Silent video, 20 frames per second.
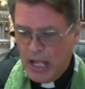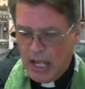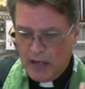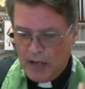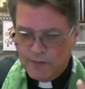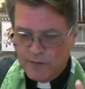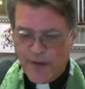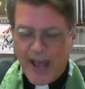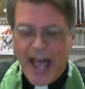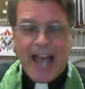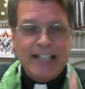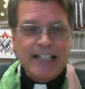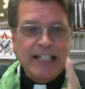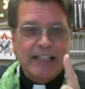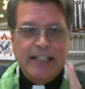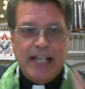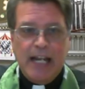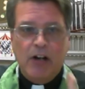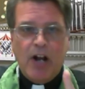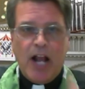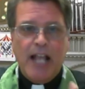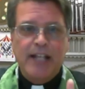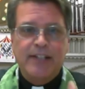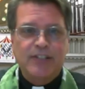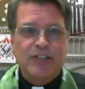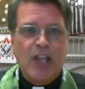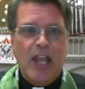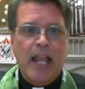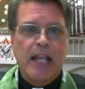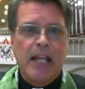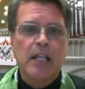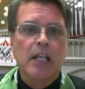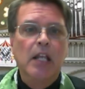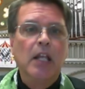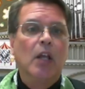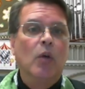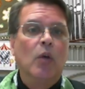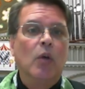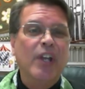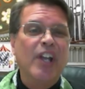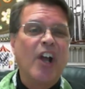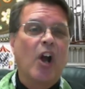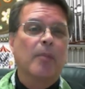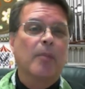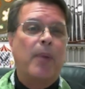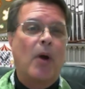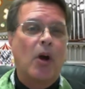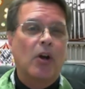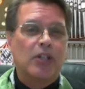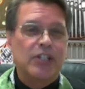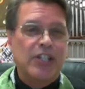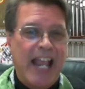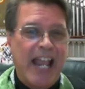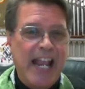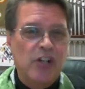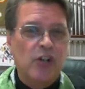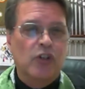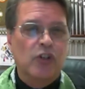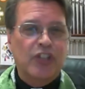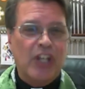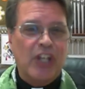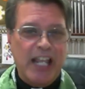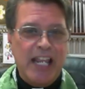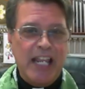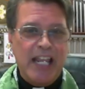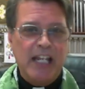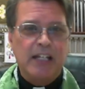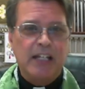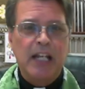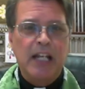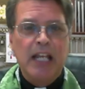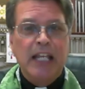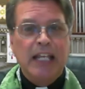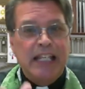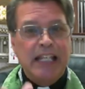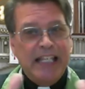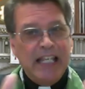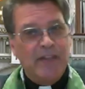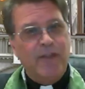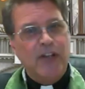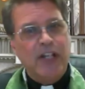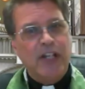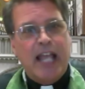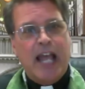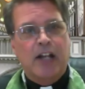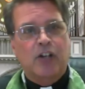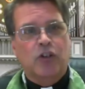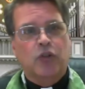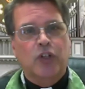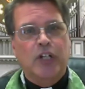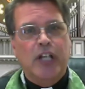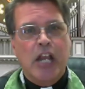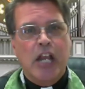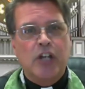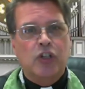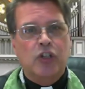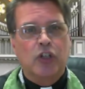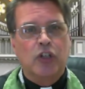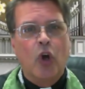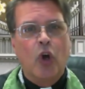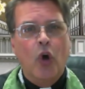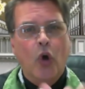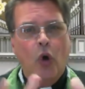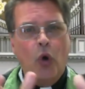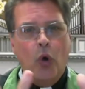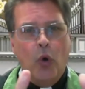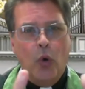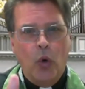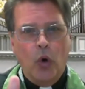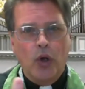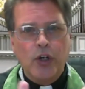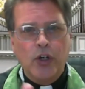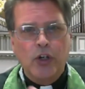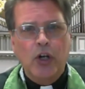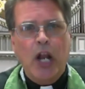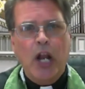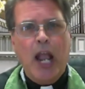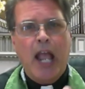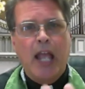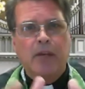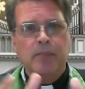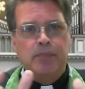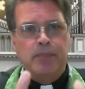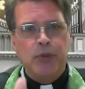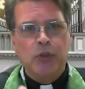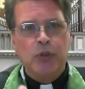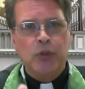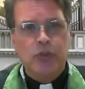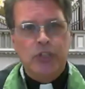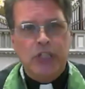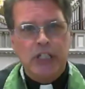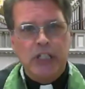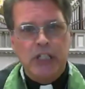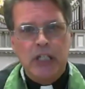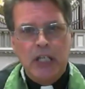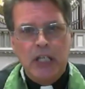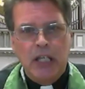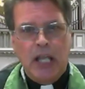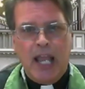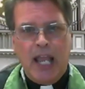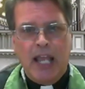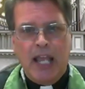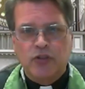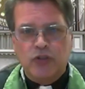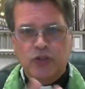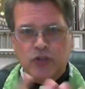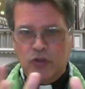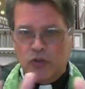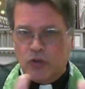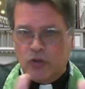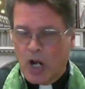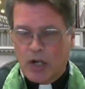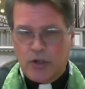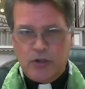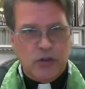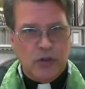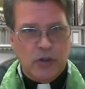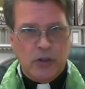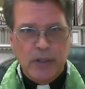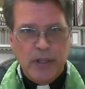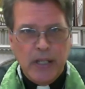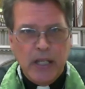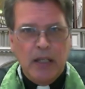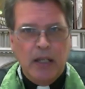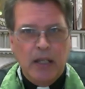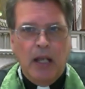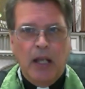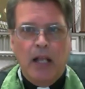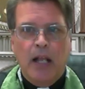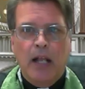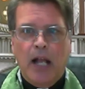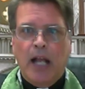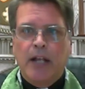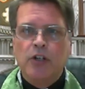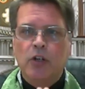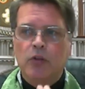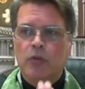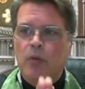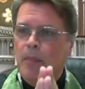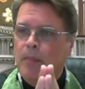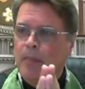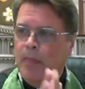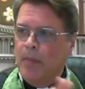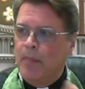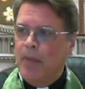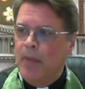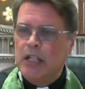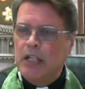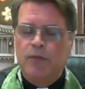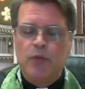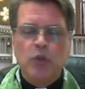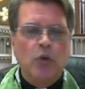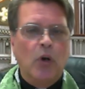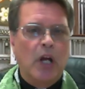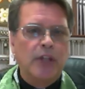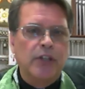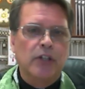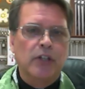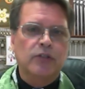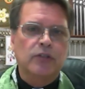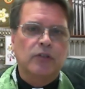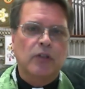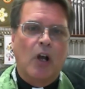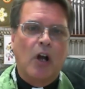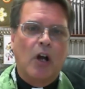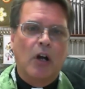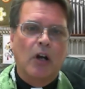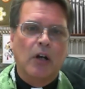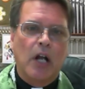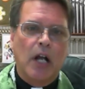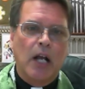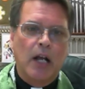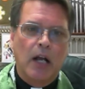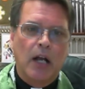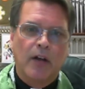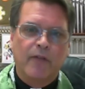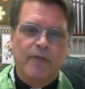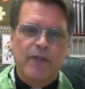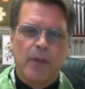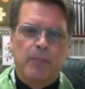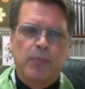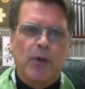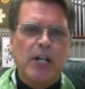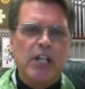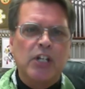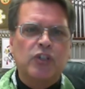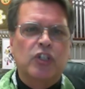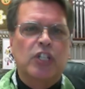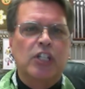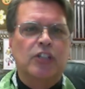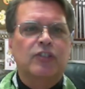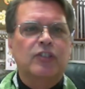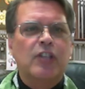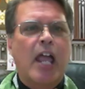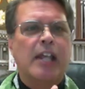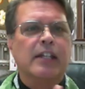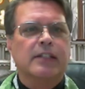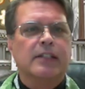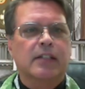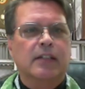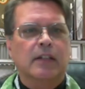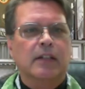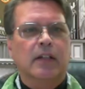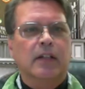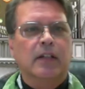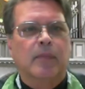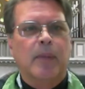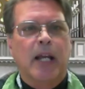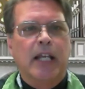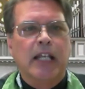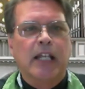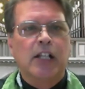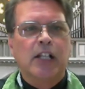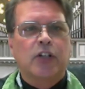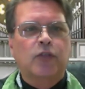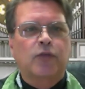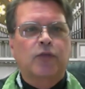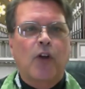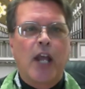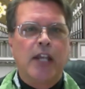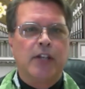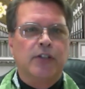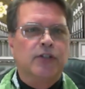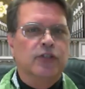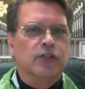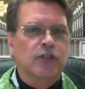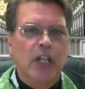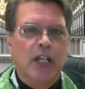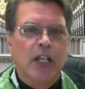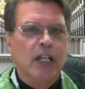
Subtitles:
In fact, dare I say, we are partakers in giving that creation order and beauty and structure. I know many of you on this are of the British descent, of my English friends.